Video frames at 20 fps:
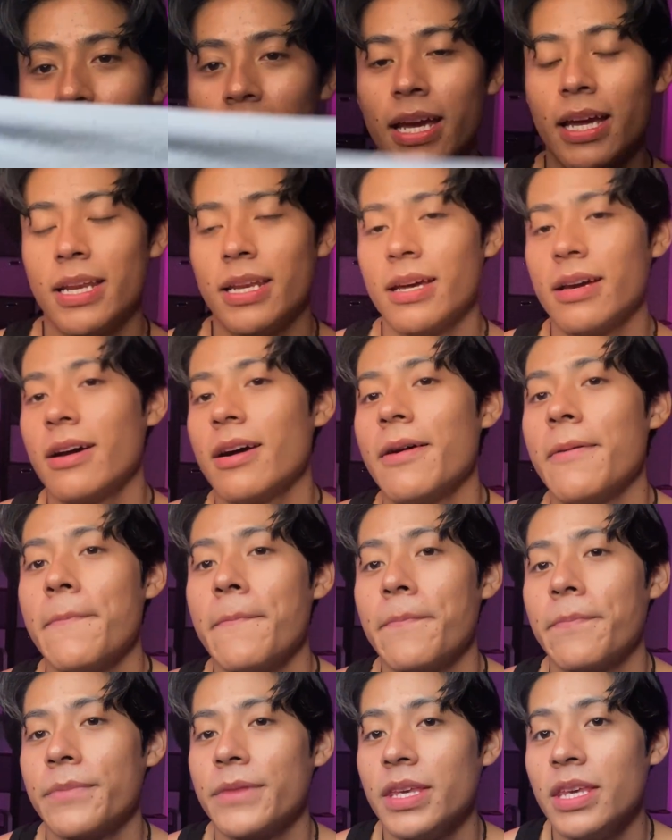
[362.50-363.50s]
and
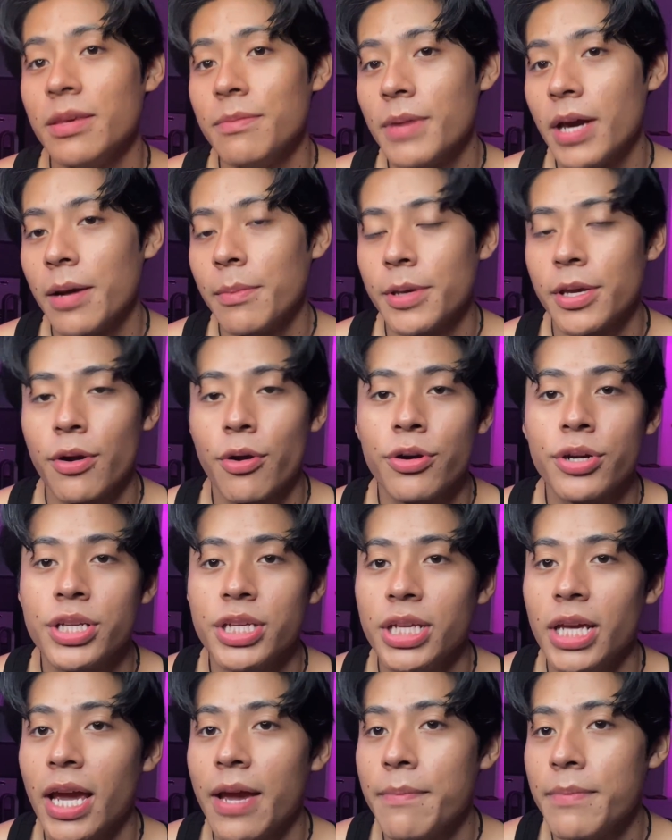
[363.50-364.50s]
email me or
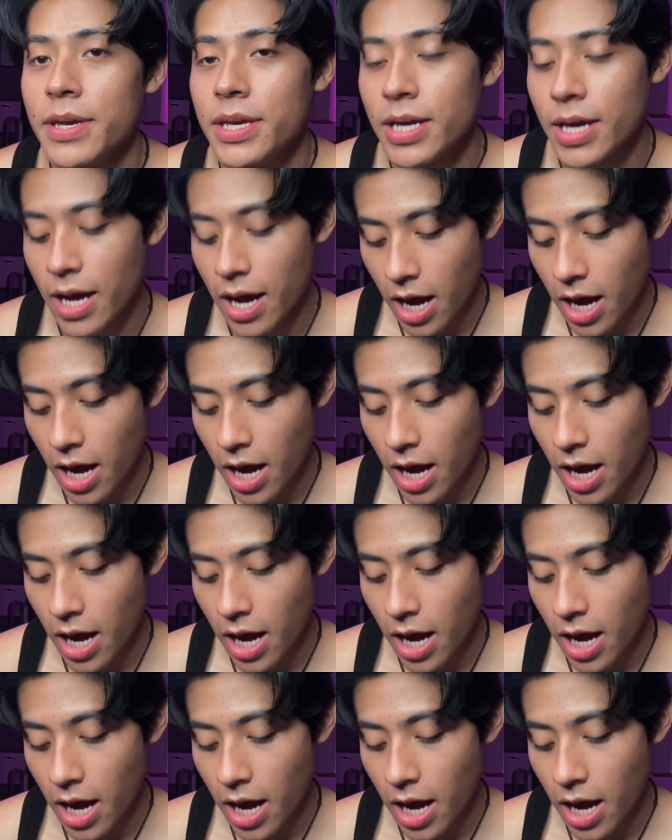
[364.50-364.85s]
DM me,